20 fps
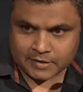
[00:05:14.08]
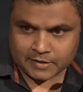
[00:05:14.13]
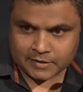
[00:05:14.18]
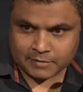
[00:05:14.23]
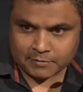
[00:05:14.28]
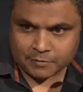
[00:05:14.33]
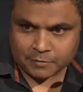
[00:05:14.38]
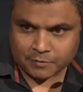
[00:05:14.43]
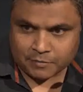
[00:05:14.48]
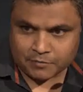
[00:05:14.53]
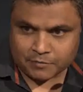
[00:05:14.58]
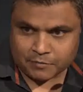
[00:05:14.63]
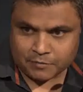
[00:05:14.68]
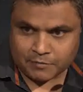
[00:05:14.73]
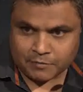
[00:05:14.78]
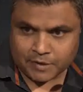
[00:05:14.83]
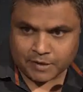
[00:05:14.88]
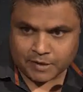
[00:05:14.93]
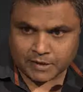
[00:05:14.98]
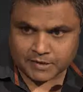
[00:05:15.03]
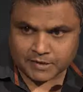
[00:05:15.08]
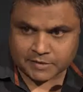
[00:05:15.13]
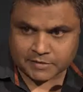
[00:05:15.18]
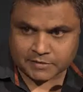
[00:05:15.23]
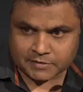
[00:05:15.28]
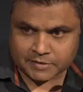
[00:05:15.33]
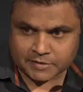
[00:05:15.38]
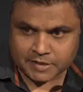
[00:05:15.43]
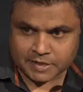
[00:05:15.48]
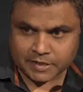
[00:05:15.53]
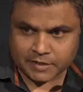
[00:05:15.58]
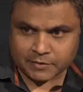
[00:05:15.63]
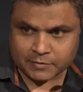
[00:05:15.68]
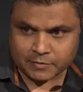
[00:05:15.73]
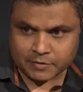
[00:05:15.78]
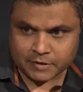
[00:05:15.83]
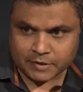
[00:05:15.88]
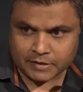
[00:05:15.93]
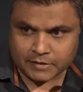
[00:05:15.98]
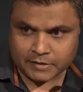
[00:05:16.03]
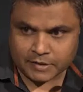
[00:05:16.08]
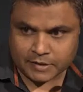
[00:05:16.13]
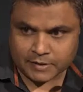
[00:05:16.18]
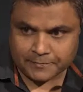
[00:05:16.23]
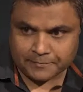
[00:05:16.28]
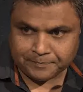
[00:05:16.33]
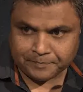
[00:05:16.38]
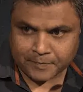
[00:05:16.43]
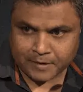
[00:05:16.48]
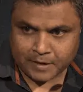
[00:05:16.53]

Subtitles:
some beautiful meanings associated with it.